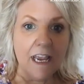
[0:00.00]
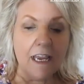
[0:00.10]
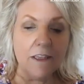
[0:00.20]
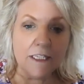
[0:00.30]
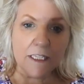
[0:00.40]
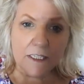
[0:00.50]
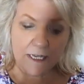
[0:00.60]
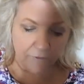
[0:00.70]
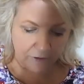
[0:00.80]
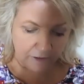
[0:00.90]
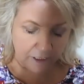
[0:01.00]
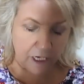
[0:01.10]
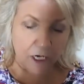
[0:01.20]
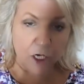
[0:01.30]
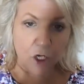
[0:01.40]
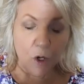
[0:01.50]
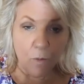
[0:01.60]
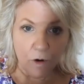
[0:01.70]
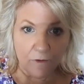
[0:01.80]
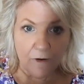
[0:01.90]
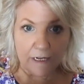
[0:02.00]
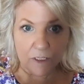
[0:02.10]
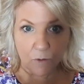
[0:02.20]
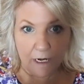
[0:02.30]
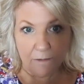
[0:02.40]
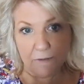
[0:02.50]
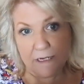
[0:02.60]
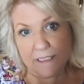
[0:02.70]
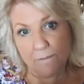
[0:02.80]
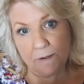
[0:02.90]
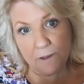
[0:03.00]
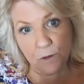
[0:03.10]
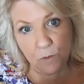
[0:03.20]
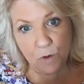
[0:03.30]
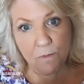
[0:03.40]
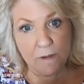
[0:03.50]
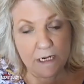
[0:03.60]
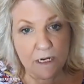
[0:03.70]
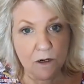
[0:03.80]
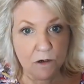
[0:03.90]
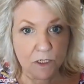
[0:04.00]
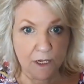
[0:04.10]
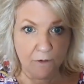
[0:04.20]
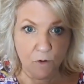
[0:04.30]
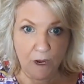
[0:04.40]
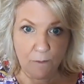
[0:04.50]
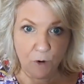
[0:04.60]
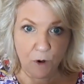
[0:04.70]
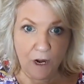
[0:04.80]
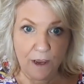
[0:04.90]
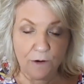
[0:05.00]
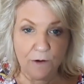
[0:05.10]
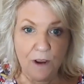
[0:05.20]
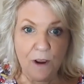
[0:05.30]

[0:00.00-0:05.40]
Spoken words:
And this is definitely, more advanced writing, because they've been through many years of grammar and